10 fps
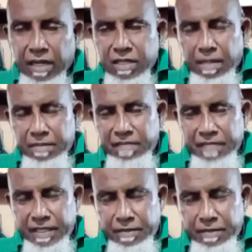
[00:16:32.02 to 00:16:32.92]
something,
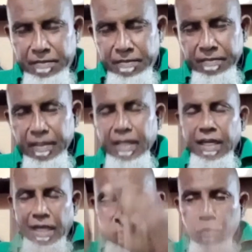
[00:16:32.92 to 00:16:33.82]
Fazeer.
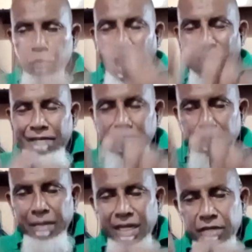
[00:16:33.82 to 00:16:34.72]
If you have the
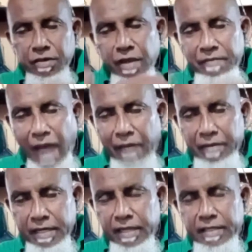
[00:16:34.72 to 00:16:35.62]
Ministry of
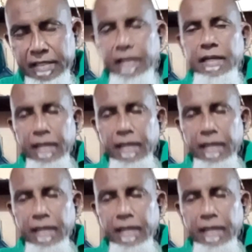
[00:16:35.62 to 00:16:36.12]
Agriculture,